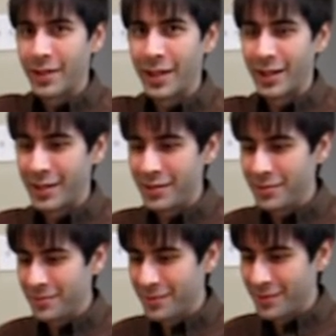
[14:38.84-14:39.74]
And I
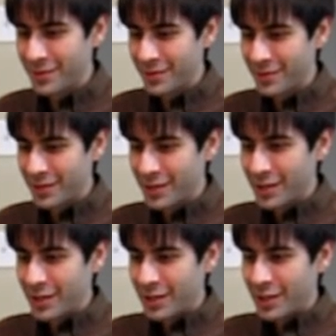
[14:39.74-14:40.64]
do.
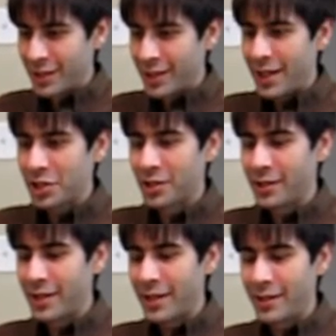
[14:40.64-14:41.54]
And actually
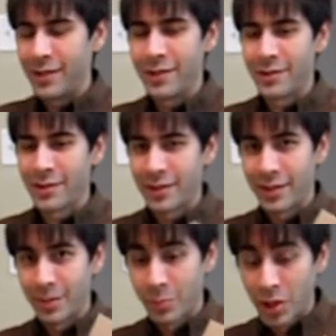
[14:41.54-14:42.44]
that is
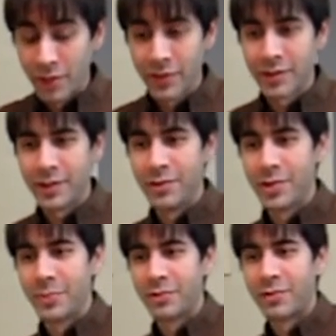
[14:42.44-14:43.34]
perfectly
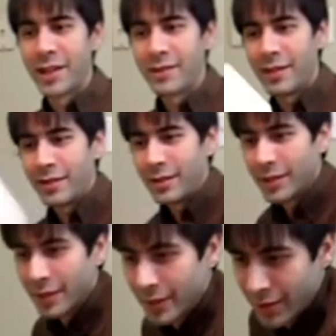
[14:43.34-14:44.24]
usable right there
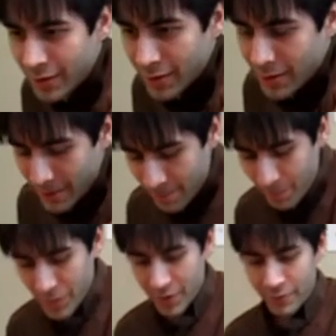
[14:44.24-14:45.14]

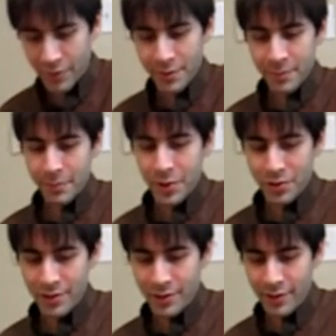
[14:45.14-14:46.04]
for
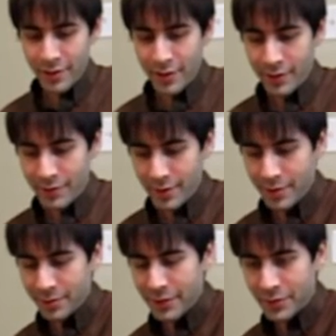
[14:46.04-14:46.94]
most things that
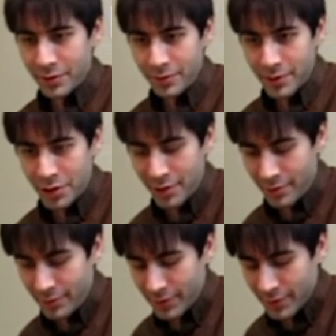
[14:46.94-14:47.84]
you will ever do with a
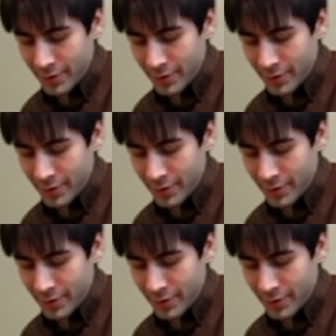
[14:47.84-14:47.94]
chisel,